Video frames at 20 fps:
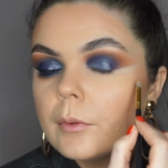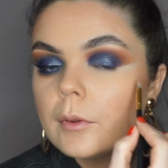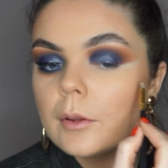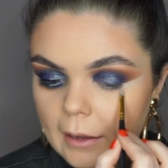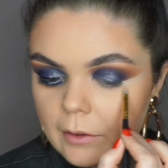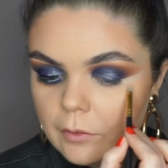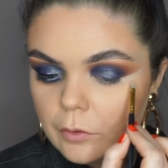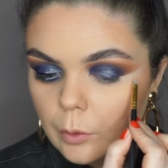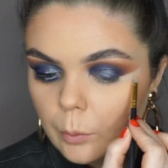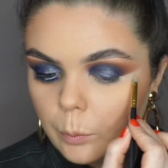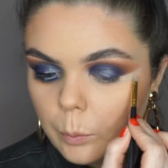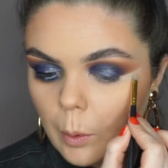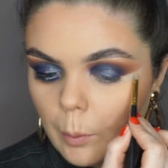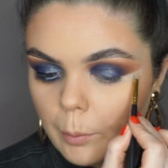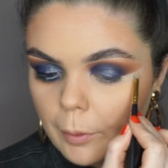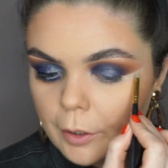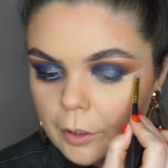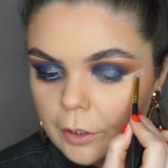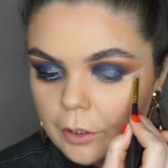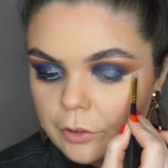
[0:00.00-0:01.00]
Next up, what
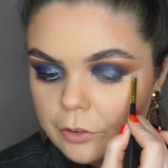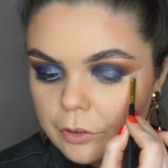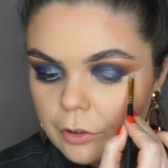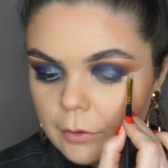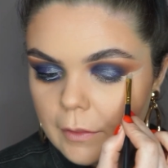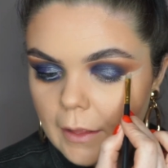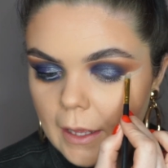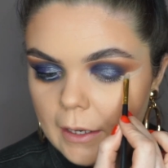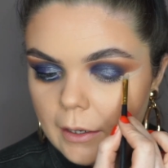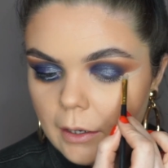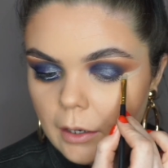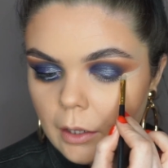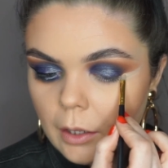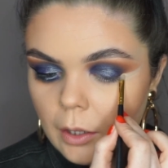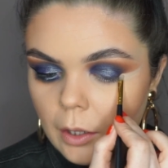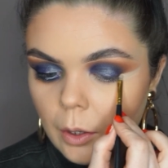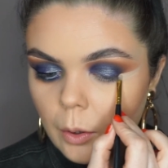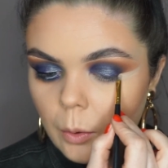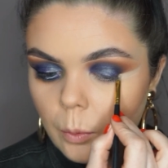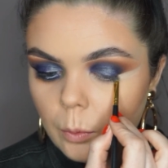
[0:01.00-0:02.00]
we're going to do then,
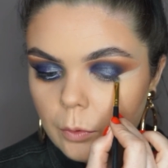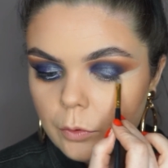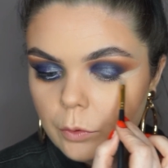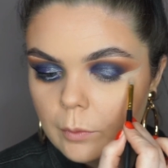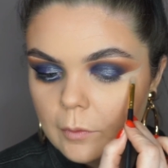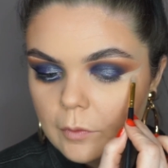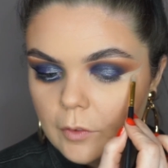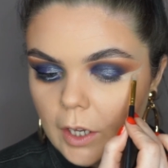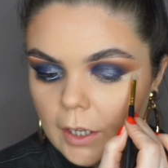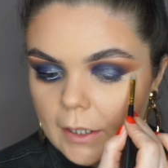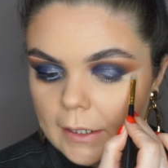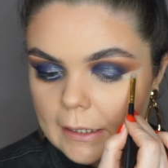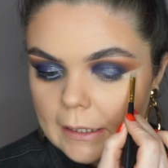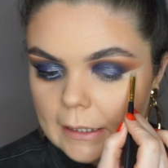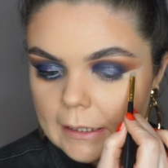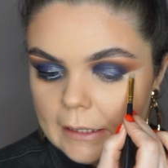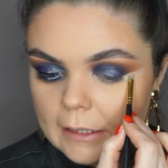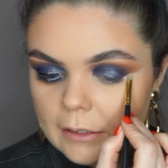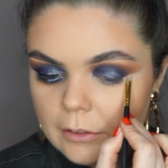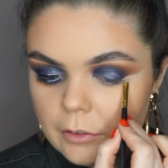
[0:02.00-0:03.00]
once we've kind of
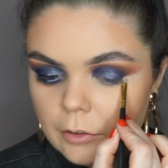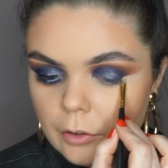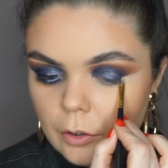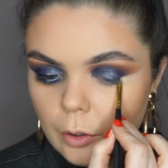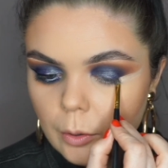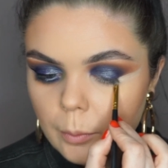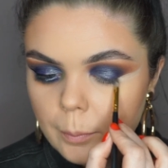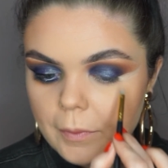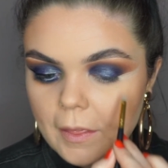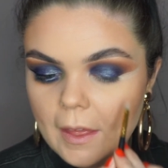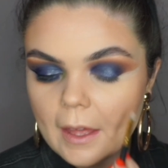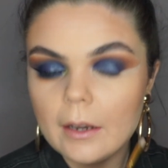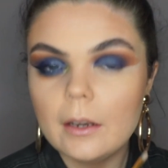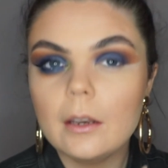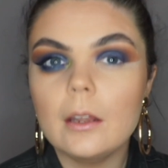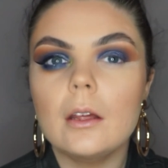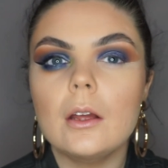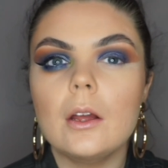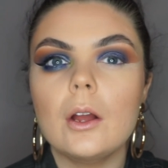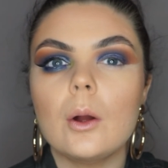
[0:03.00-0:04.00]
cleaned it up, then